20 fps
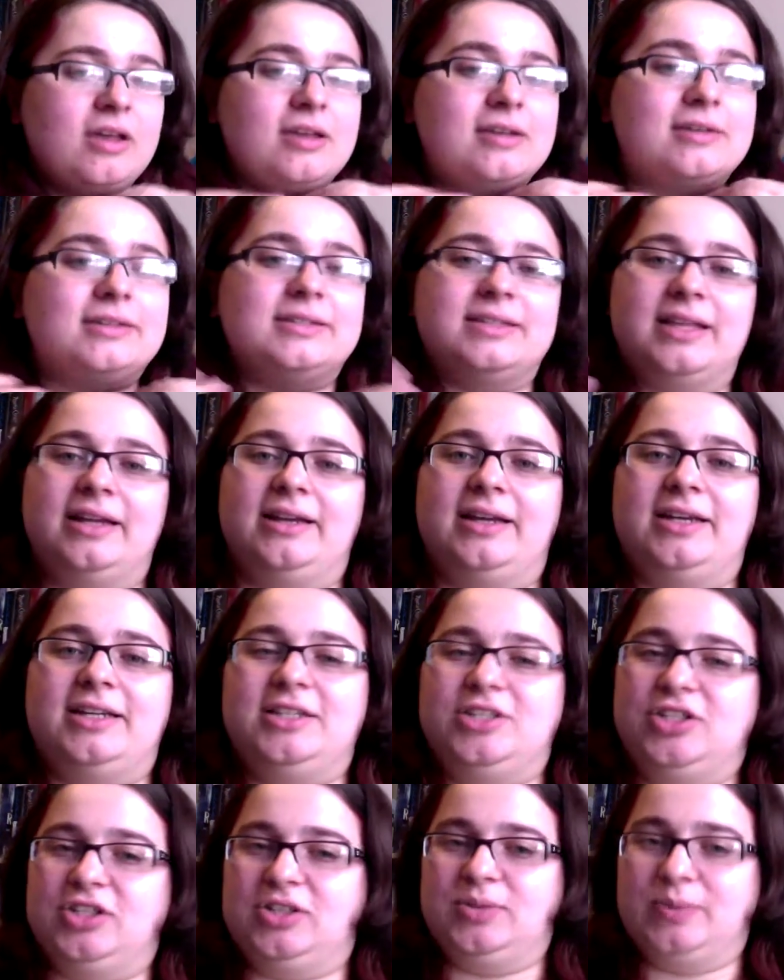because then I can
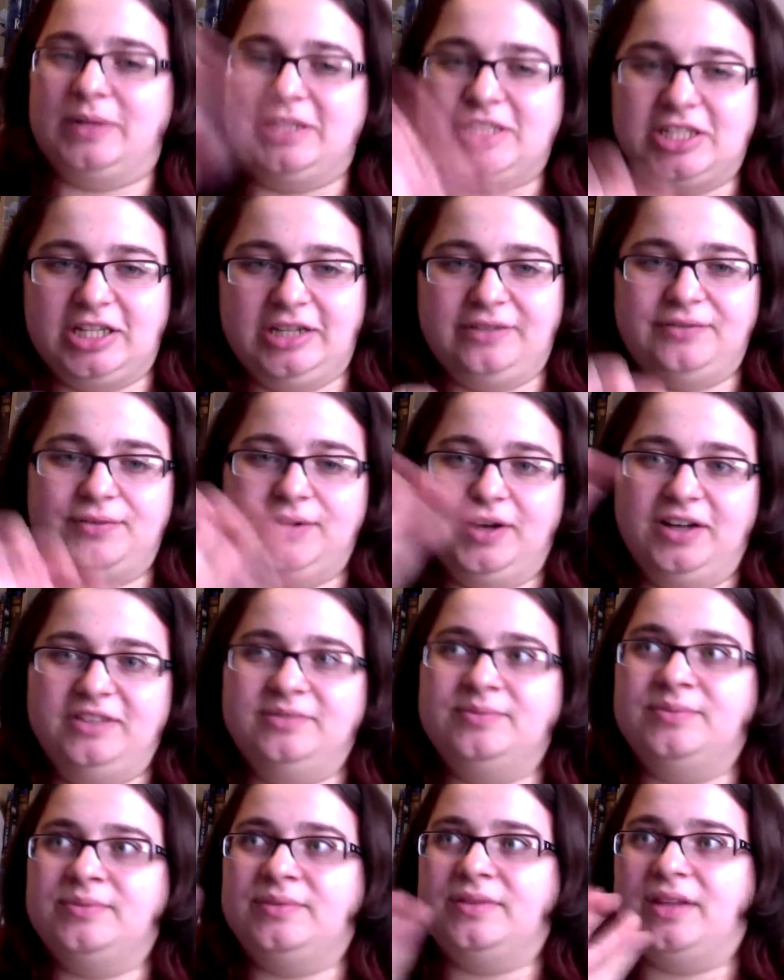just switch it for
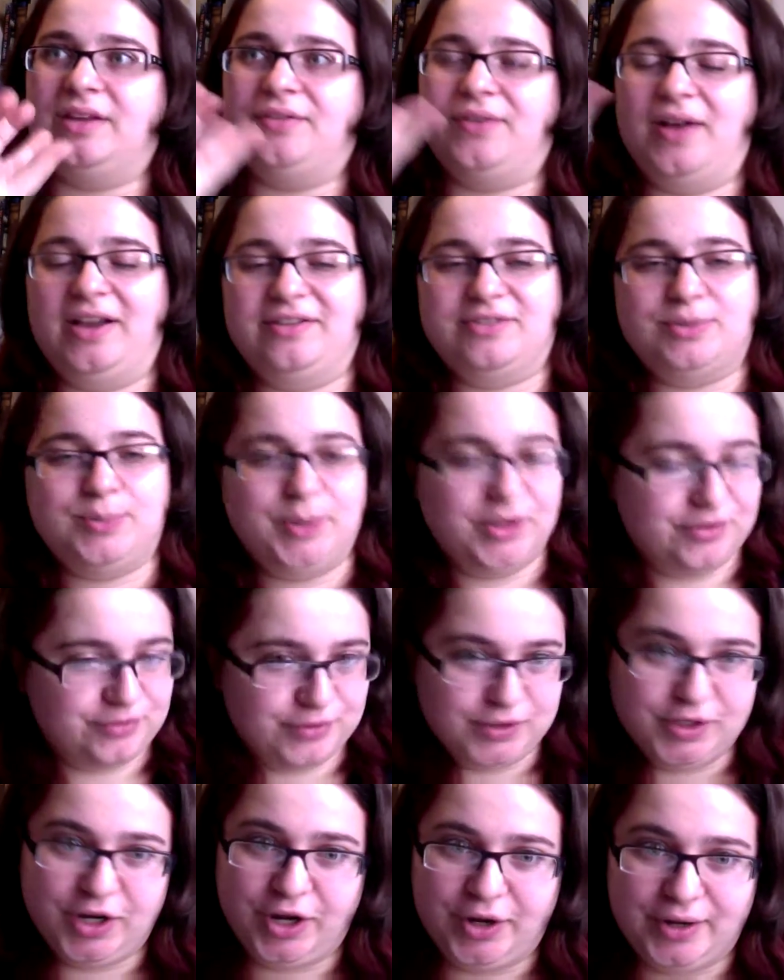if I have to put a
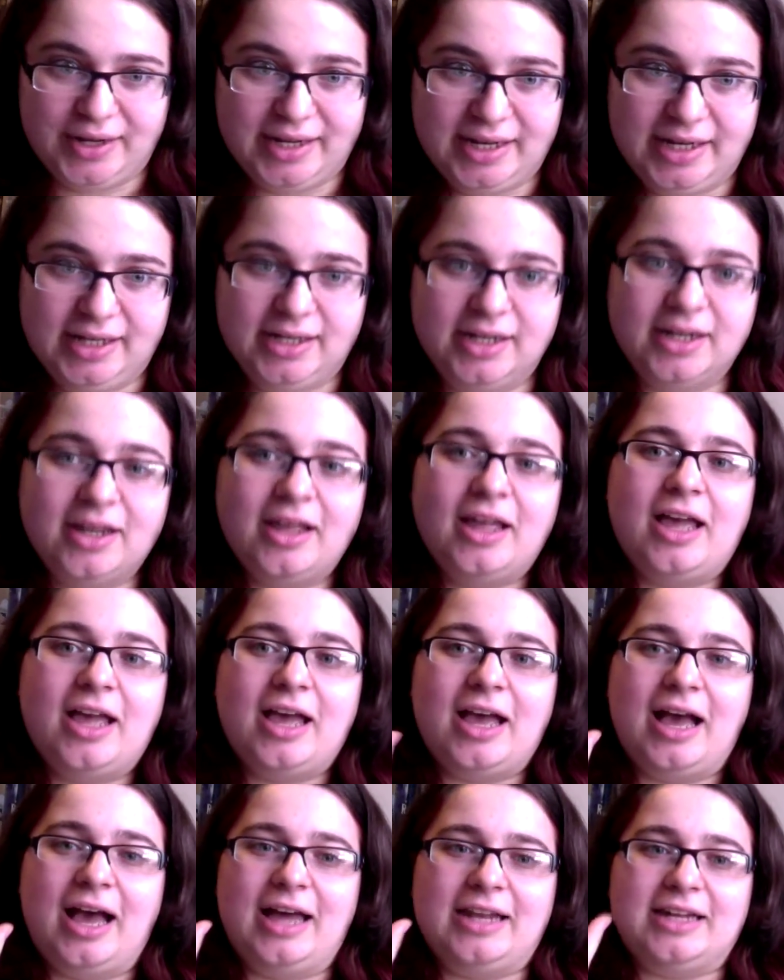footnote in
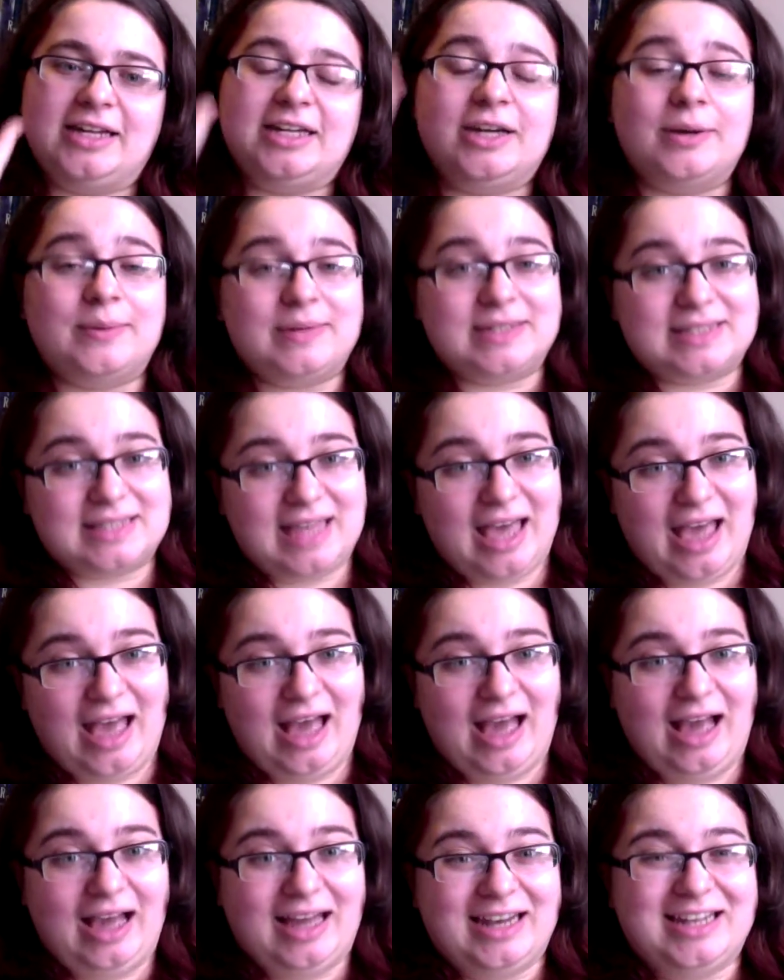and I know it's
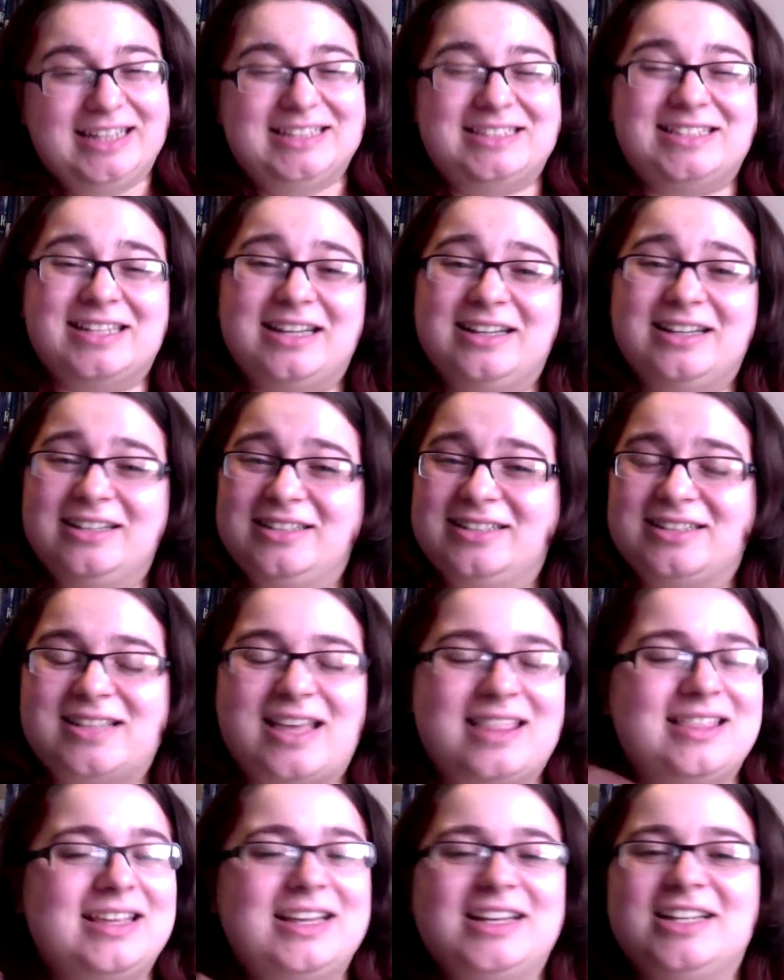there and it does,
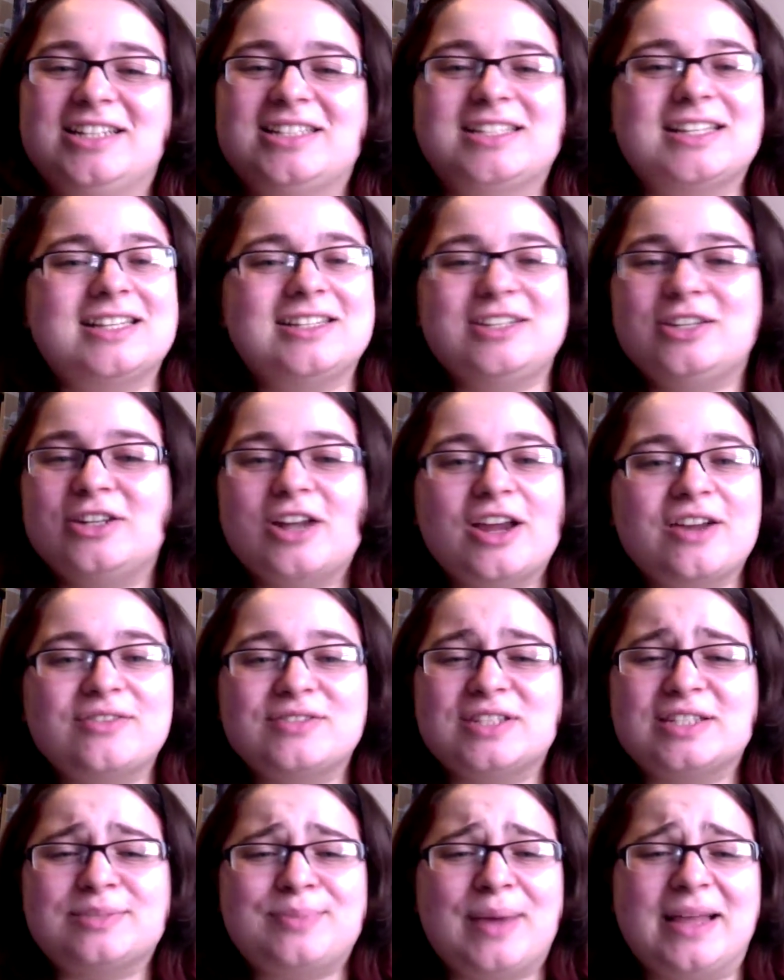and then you don't have to
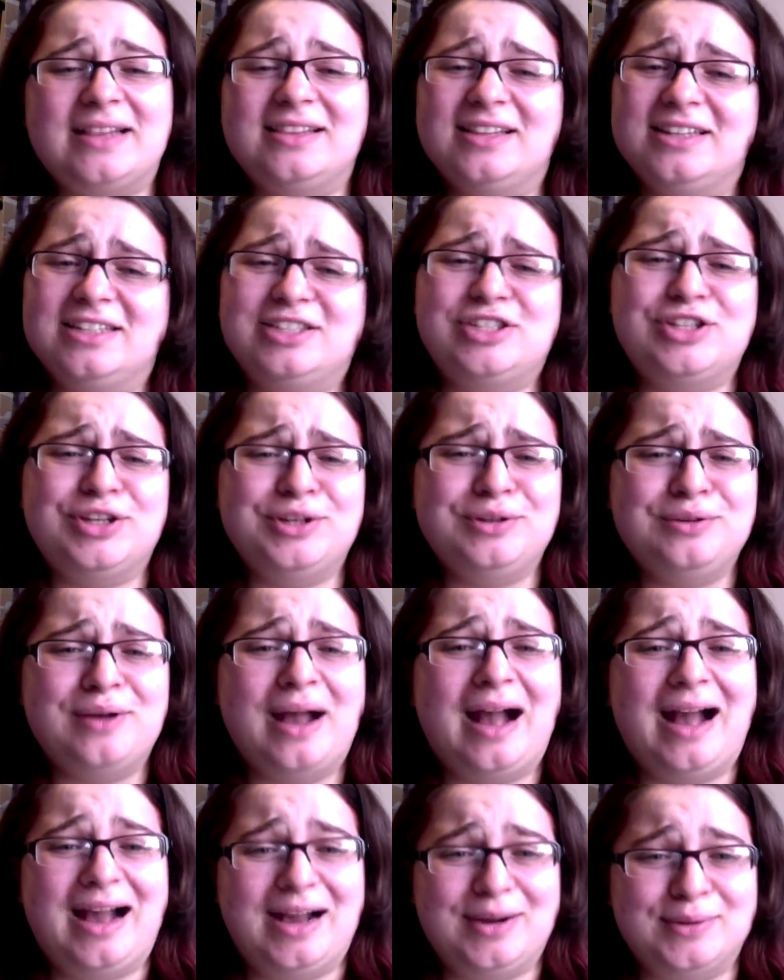spend like 2
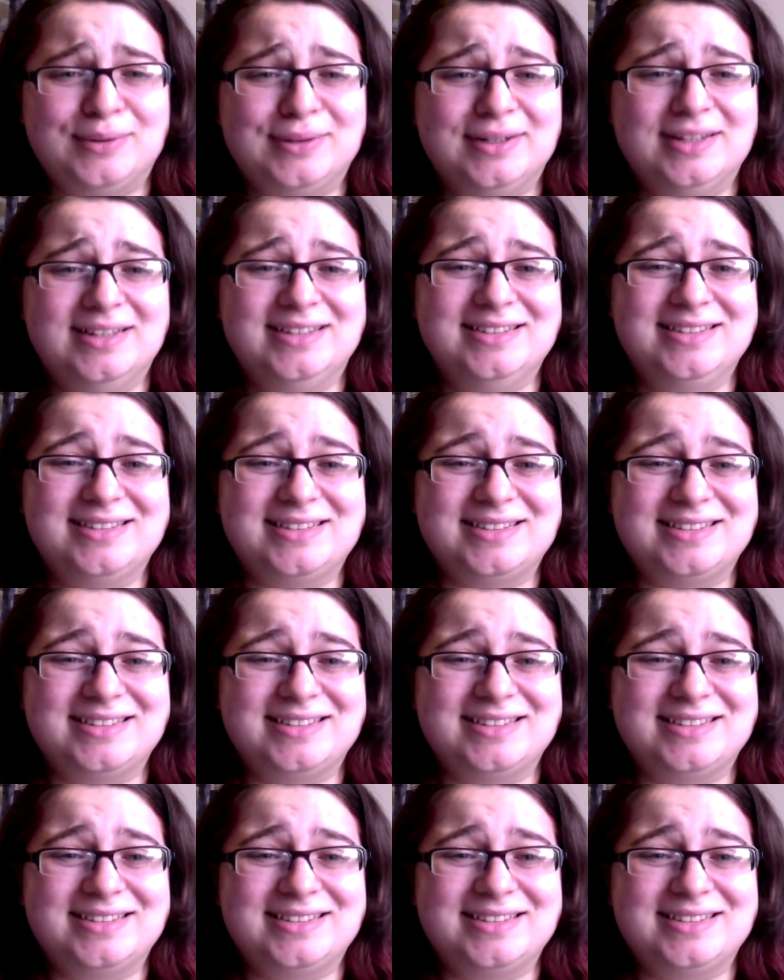hours,